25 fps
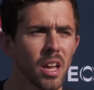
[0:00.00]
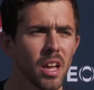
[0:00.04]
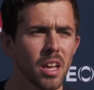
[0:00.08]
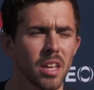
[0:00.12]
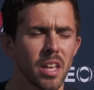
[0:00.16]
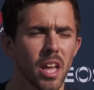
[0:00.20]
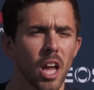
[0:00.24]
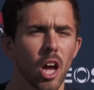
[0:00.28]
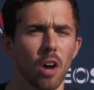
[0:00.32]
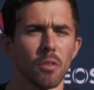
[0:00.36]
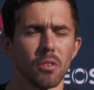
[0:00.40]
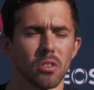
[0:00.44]

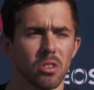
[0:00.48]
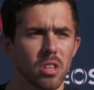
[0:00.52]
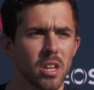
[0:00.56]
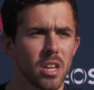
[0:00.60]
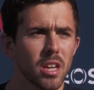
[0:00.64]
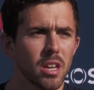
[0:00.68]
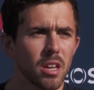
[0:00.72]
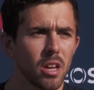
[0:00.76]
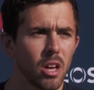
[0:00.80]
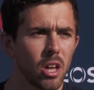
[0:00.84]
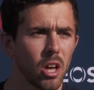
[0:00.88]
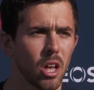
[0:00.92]
Yeah,
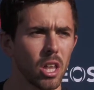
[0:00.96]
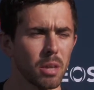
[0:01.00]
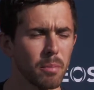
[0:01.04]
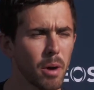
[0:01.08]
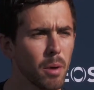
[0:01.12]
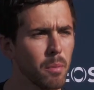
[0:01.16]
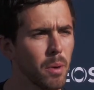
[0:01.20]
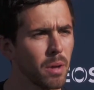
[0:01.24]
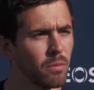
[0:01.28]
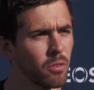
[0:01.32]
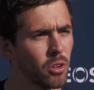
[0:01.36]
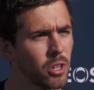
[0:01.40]
obviously at the
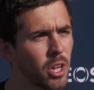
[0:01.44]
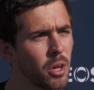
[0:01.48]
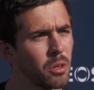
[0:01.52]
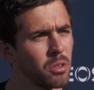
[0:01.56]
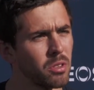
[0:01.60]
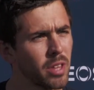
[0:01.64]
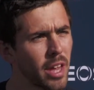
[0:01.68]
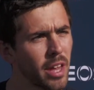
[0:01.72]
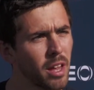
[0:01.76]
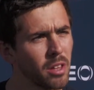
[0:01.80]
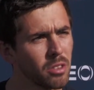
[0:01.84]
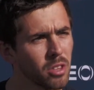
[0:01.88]
moment we've got no
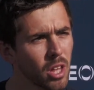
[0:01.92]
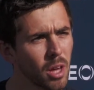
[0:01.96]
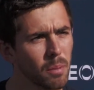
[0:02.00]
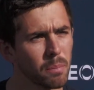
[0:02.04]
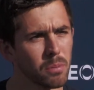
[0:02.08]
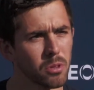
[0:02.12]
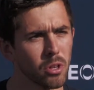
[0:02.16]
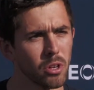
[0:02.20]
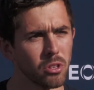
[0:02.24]
sails up,